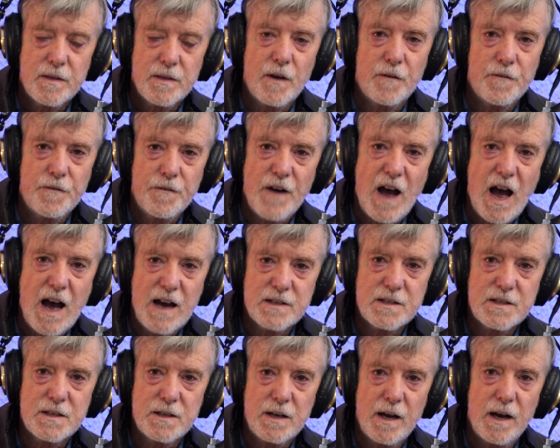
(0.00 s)
the
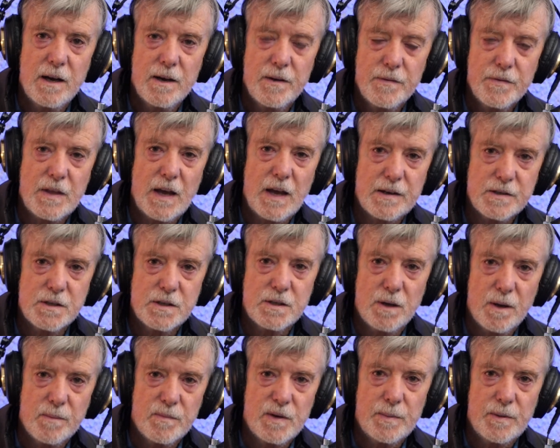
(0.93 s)
faster they
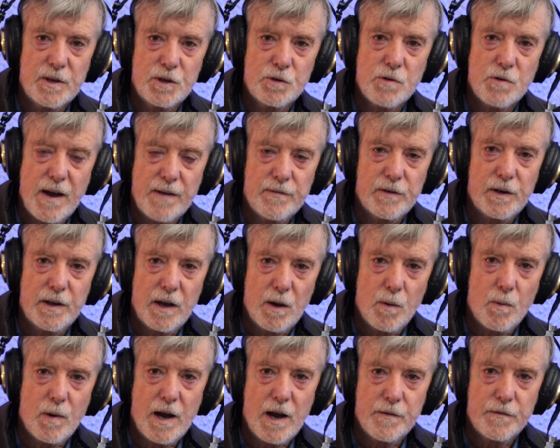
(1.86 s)
seem to be travelling
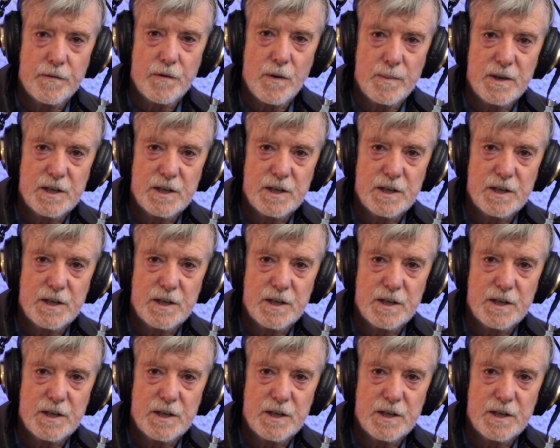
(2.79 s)
away from